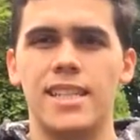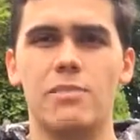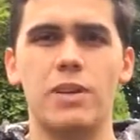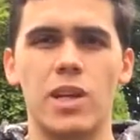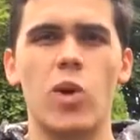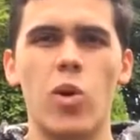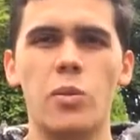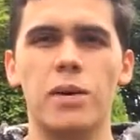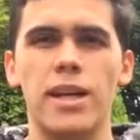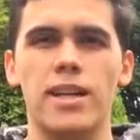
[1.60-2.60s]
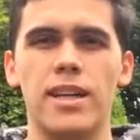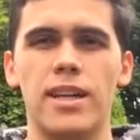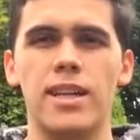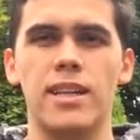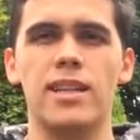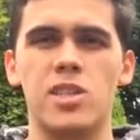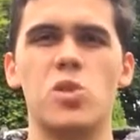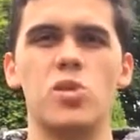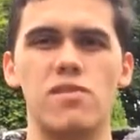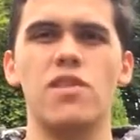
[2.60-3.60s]
It's a bit cold, but let's
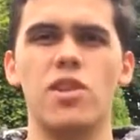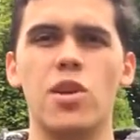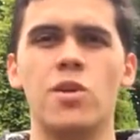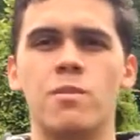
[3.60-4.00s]
do this video.